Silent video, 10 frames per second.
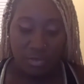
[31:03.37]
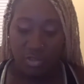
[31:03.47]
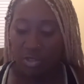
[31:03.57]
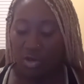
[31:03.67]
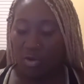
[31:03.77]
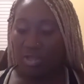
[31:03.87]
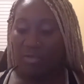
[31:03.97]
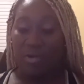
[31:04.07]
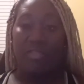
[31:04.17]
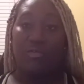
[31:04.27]
You know,
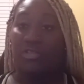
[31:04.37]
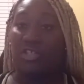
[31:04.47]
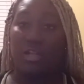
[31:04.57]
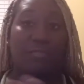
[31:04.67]
whether it's in a